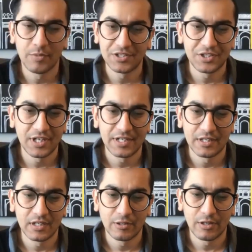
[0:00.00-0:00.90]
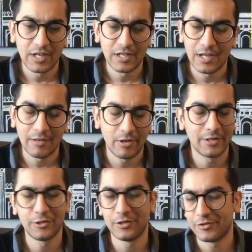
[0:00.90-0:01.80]
much. And
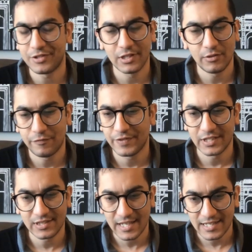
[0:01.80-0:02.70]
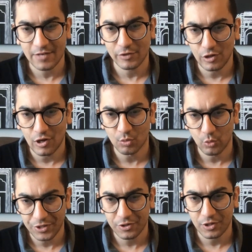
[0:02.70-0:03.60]
I do still feel that I have a long
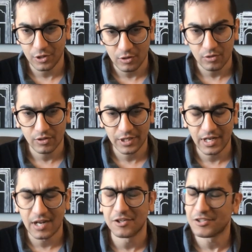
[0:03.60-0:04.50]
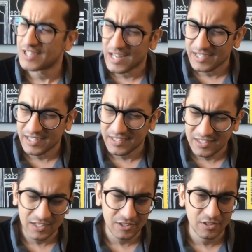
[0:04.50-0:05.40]
way to go in understanding
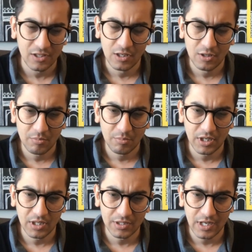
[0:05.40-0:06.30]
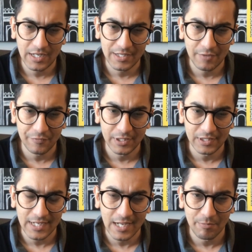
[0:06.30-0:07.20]
this, but I
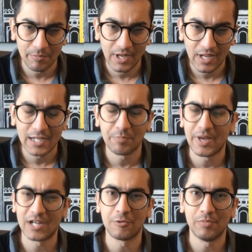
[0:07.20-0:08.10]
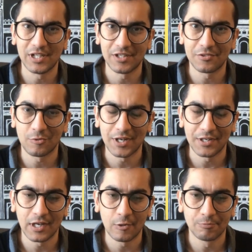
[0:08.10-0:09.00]
definitely am at a better place right
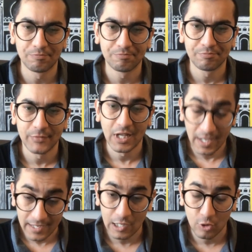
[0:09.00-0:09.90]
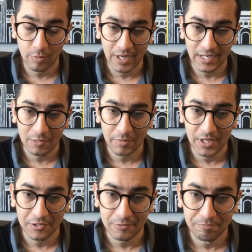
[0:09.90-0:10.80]
now, and I hope I get
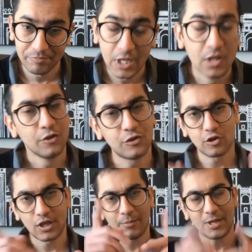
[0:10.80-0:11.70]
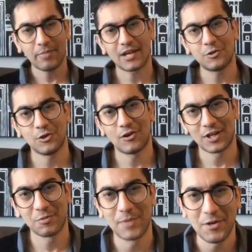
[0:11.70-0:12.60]
better. So coming back to your
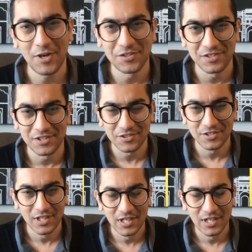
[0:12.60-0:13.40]
experiences,